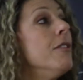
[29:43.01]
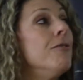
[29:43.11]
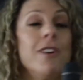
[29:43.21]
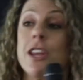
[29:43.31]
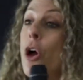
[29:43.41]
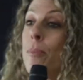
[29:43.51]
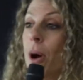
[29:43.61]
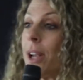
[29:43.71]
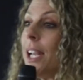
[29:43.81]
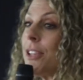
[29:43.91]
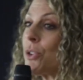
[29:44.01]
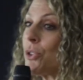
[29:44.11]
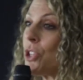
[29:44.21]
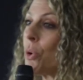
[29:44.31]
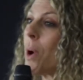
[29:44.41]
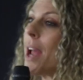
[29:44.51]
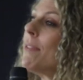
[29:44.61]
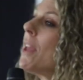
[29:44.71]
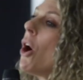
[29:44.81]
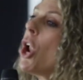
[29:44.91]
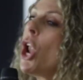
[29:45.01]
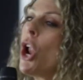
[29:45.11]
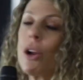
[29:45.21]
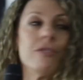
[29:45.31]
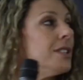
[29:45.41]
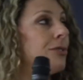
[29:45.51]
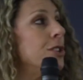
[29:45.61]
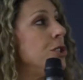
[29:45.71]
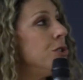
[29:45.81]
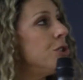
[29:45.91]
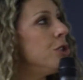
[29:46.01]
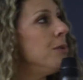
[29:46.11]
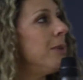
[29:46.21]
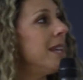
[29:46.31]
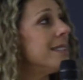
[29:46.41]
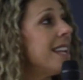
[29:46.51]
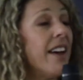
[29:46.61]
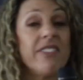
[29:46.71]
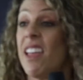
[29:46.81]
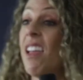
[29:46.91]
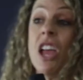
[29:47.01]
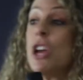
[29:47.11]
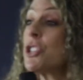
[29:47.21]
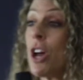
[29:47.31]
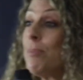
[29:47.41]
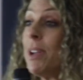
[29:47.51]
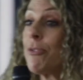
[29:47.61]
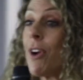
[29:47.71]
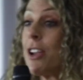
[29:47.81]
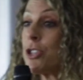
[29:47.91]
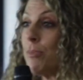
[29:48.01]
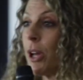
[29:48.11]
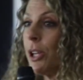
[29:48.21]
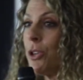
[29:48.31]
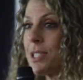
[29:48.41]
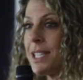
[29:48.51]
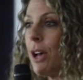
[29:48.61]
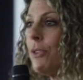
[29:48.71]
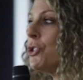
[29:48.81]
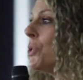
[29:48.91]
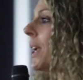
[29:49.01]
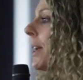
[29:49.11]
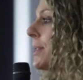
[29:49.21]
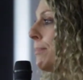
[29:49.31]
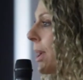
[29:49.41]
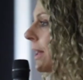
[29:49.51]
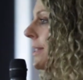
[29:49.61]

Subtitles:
Video modeling is also great. There are a lot of different YouTube things out there. Don't be afraid to model yourselves doing it, model